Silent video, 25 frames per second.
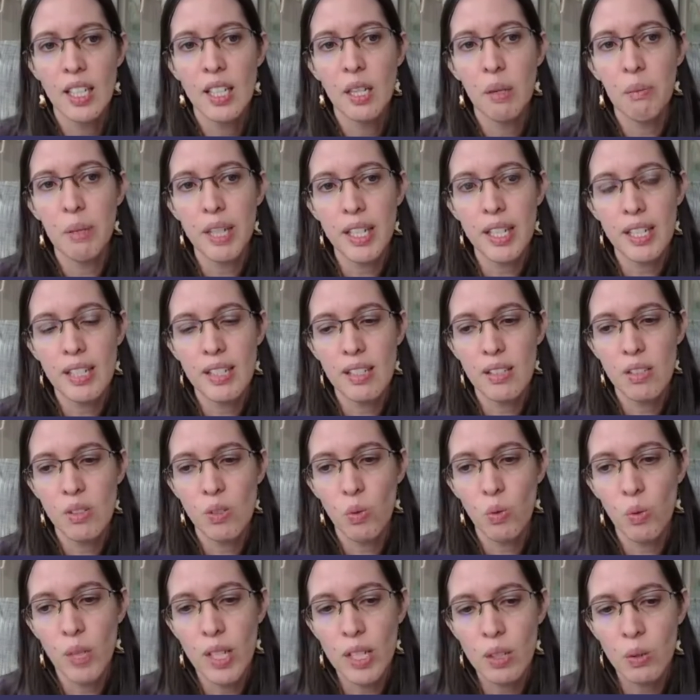because
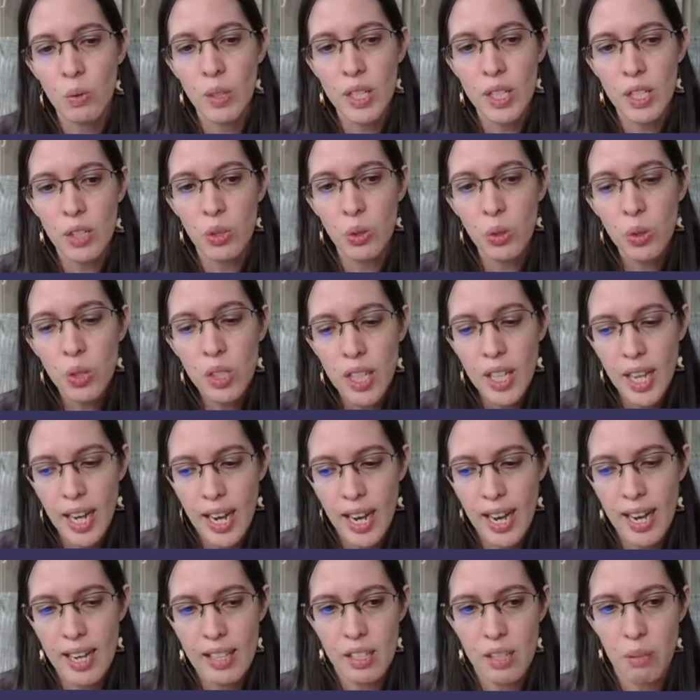when we do
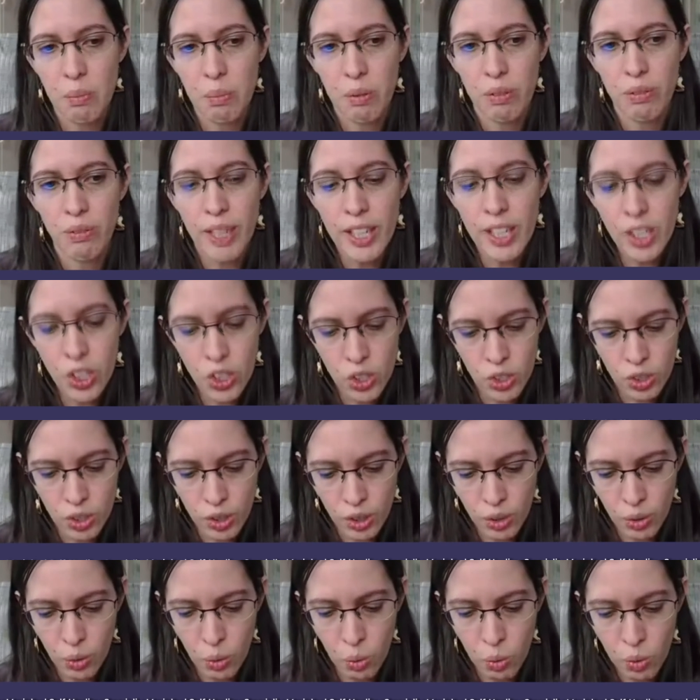that as a
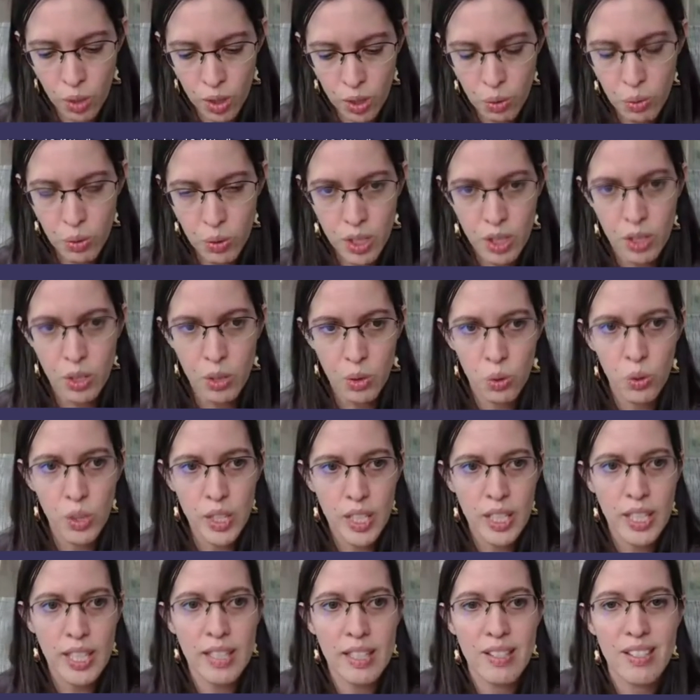professional, what we are
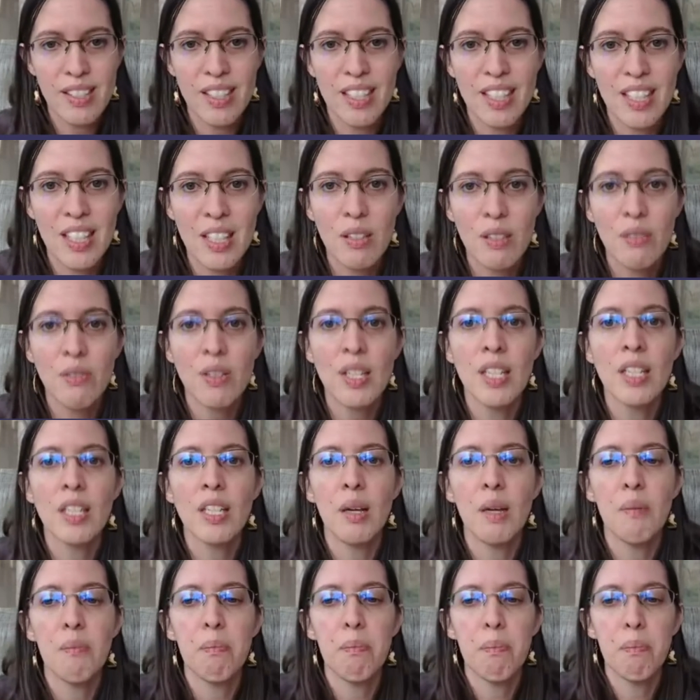doing is giving
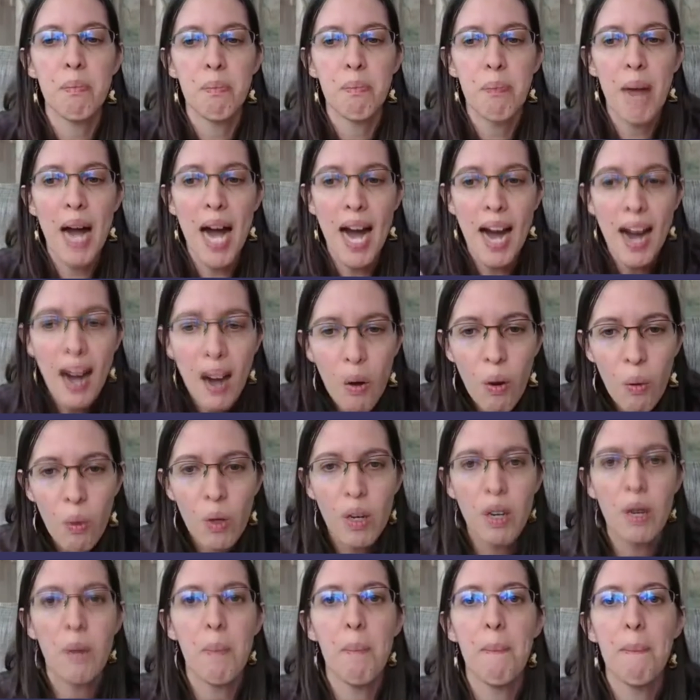the
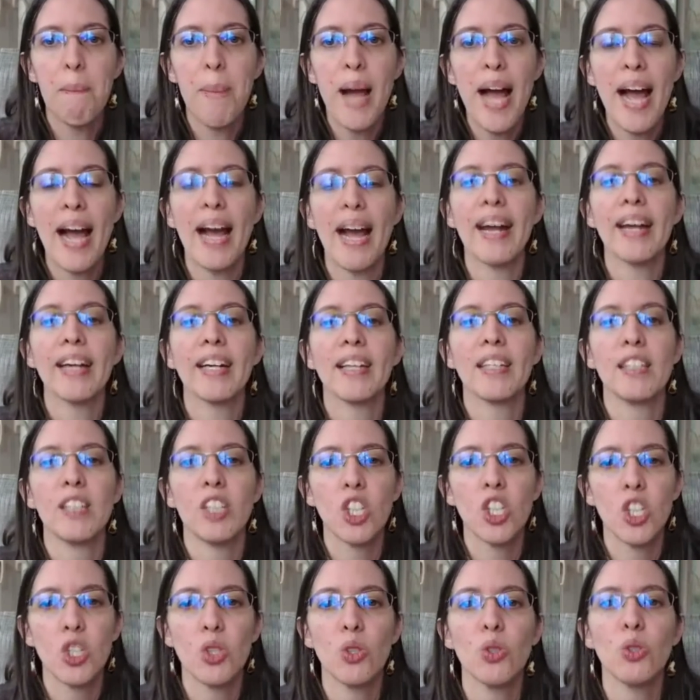power back
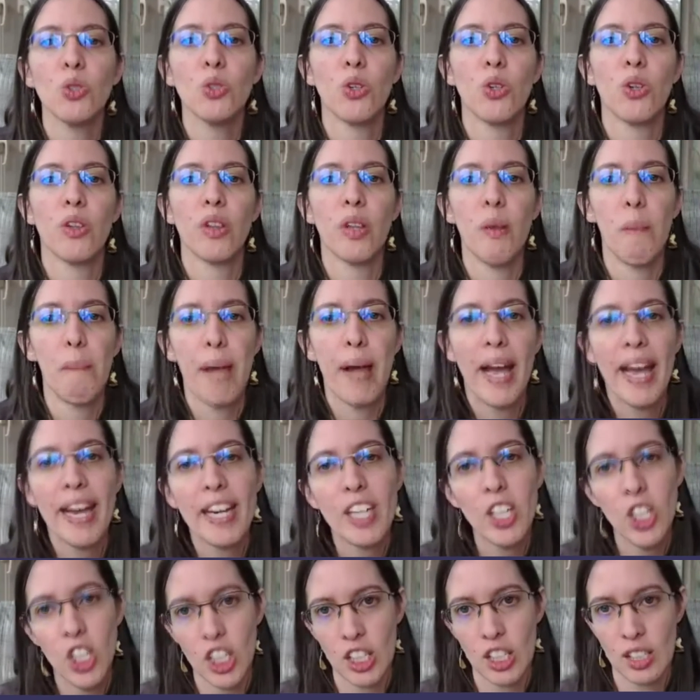to the
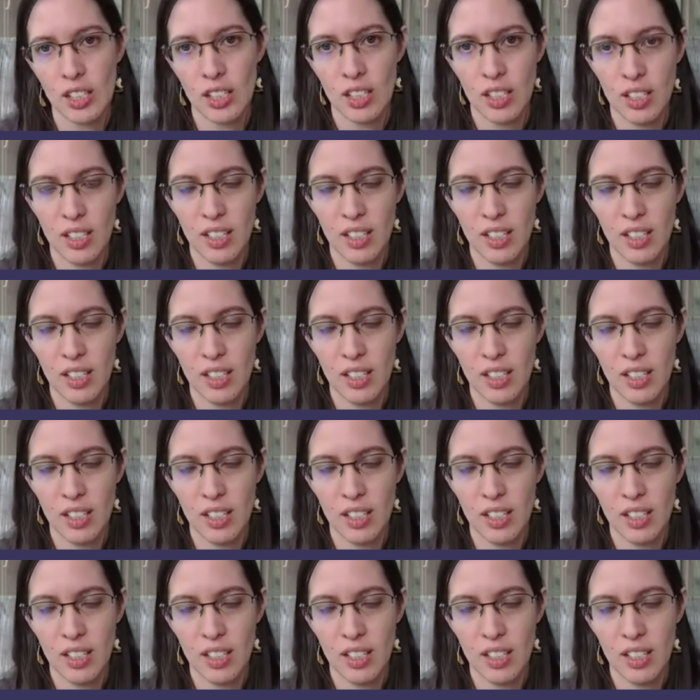patient.